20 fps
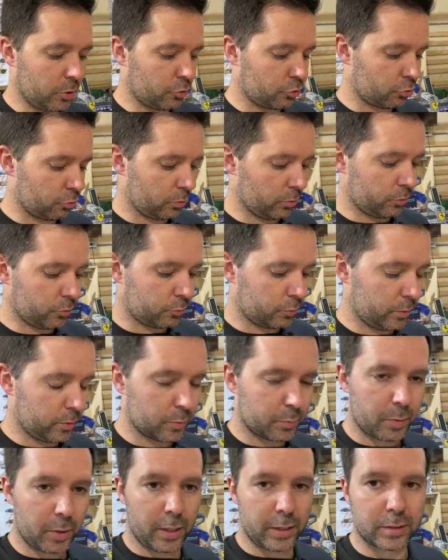short and sweet as
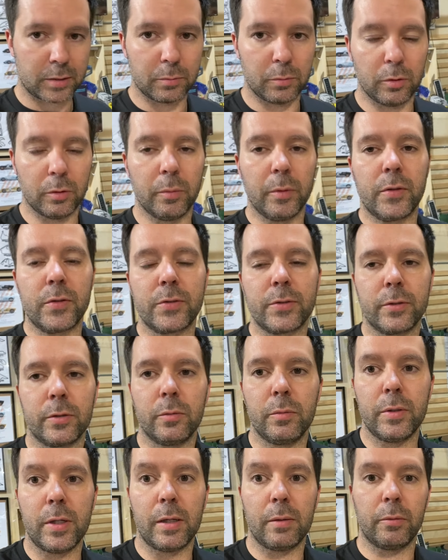possible, but still
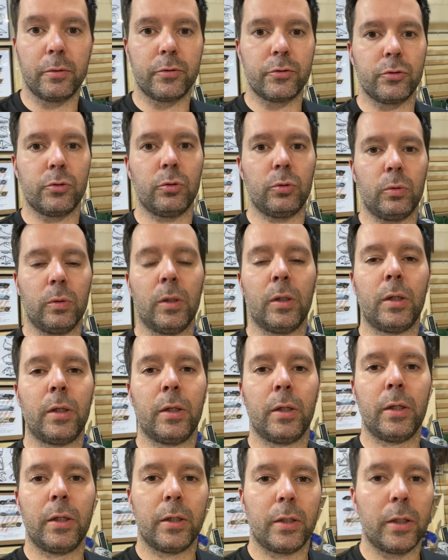be able to
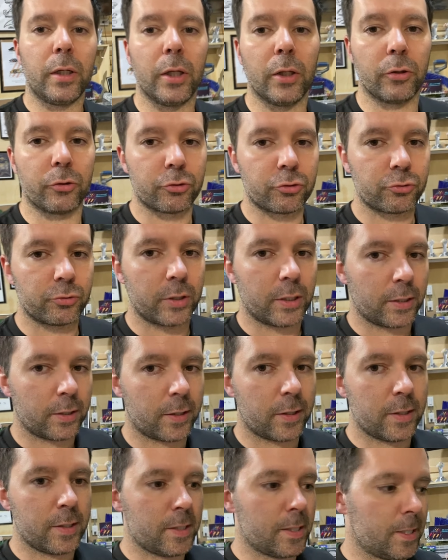illustrate
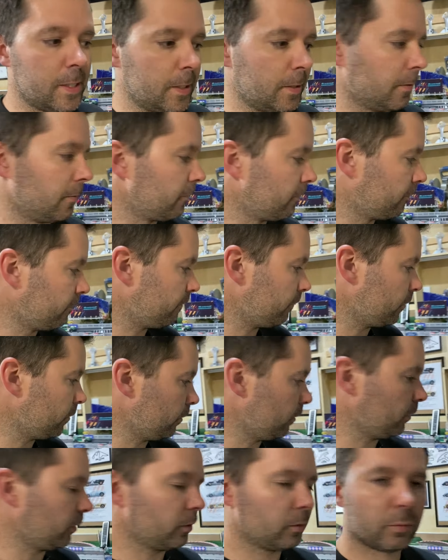the
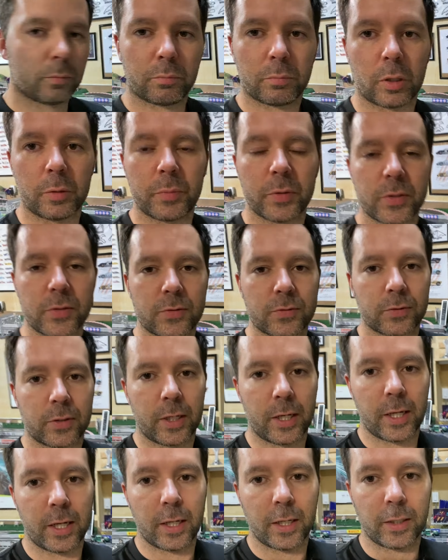full purpose
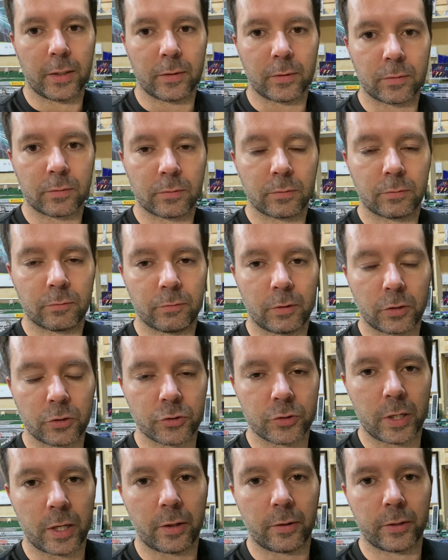and
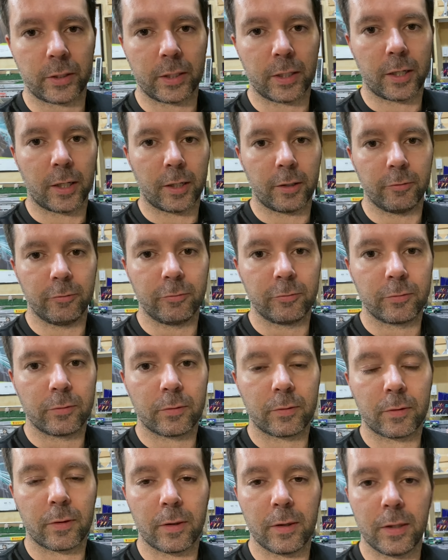functionality of
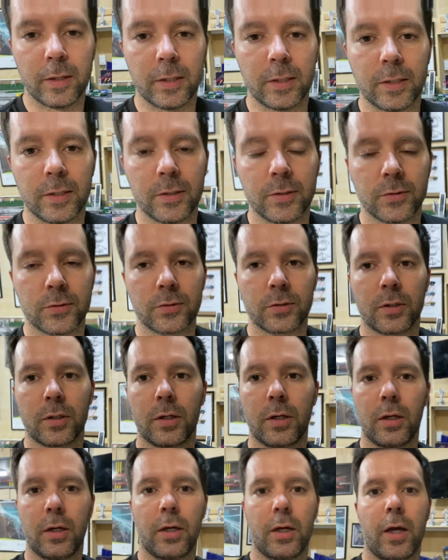these
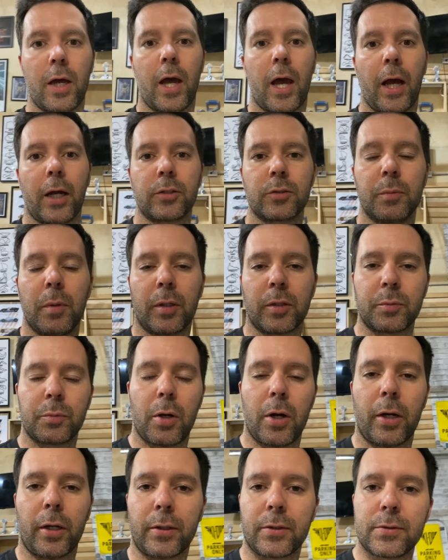AxelBox
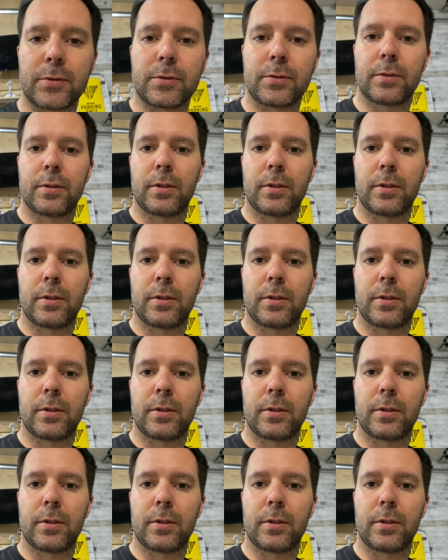products.